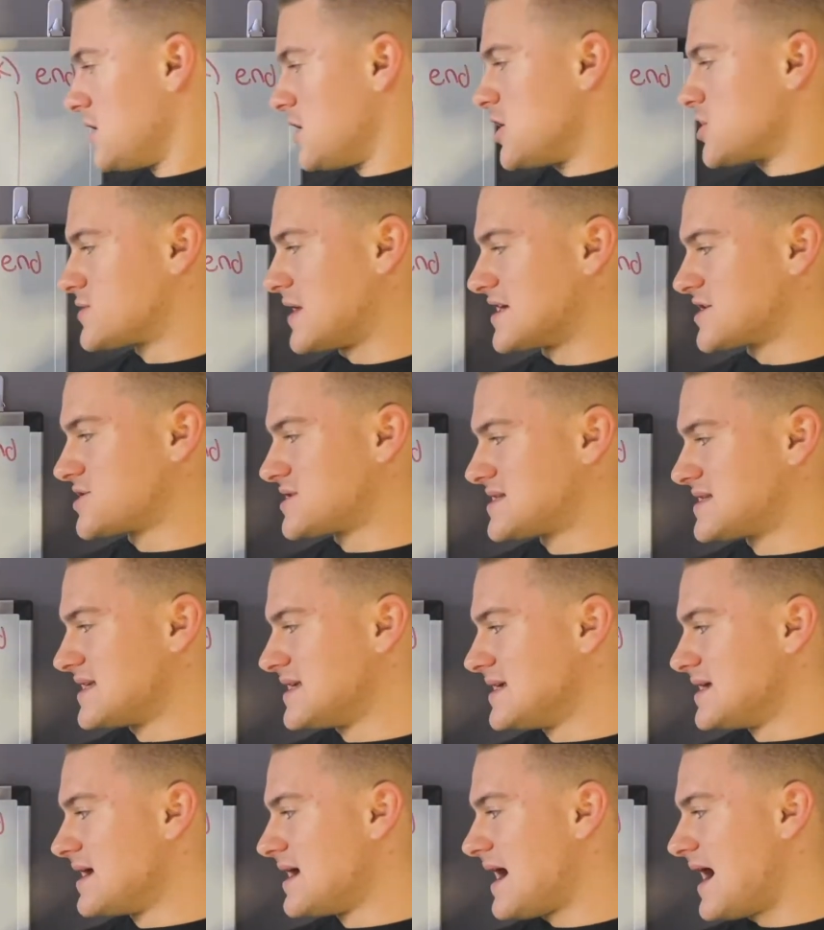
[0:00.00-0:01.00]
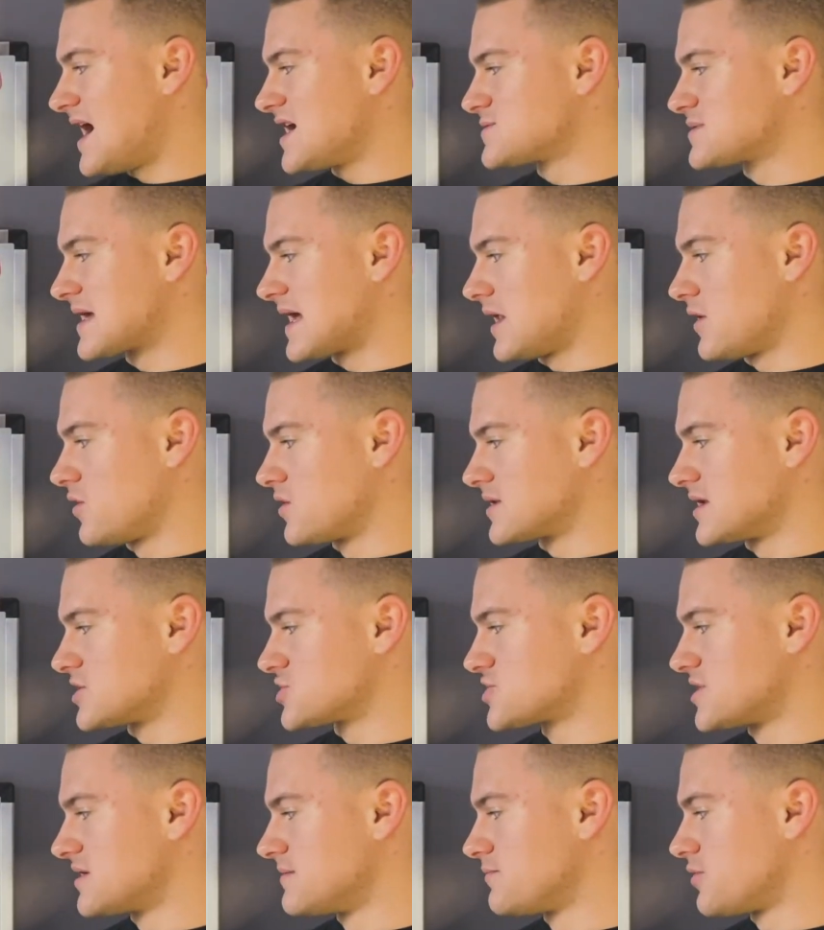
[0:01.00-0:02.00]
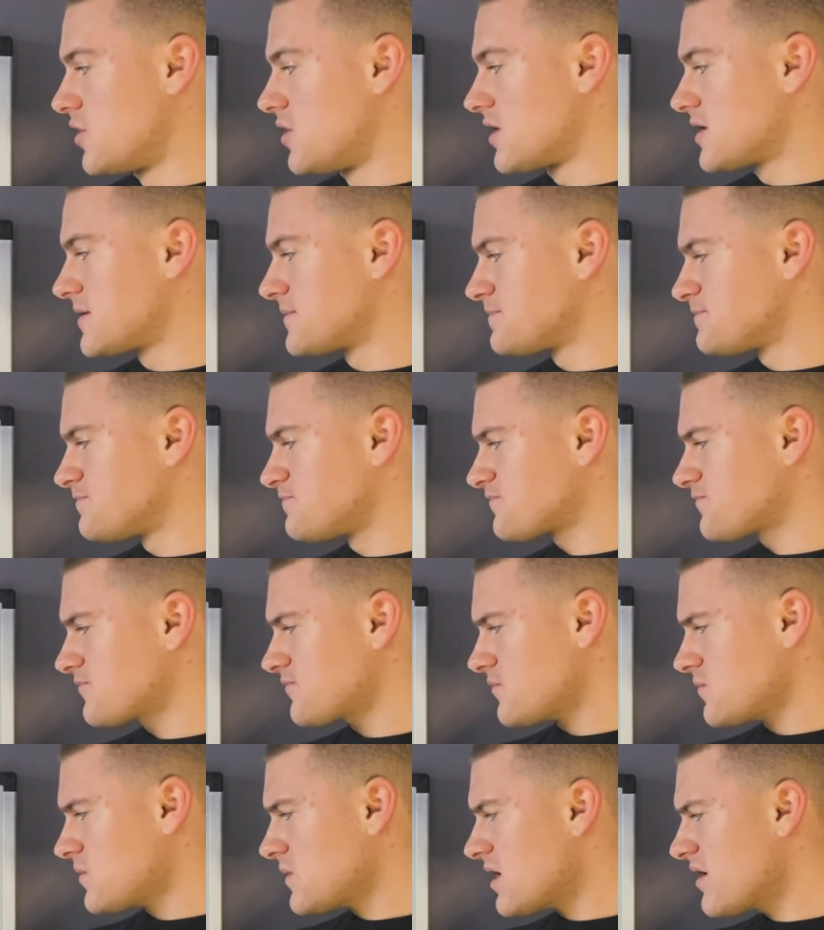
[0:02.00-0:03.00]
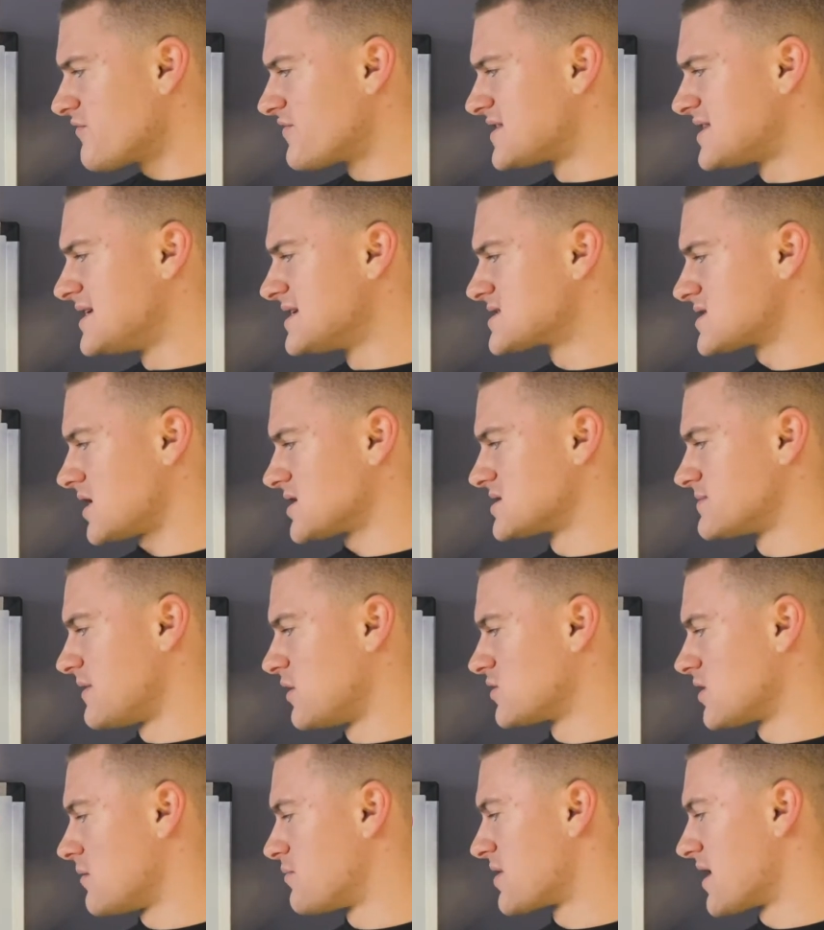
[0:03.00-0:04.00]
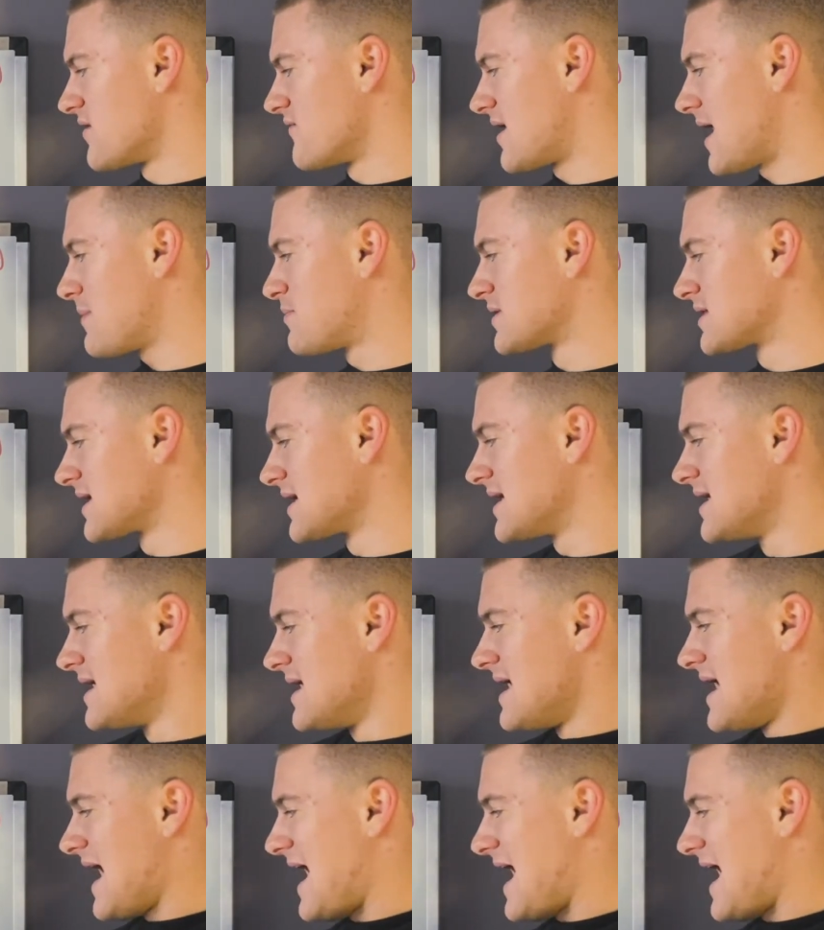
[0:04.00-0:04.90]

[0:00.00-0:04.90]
So as you see, as we get along this training block, fatigue starts to build up pretty rapidly.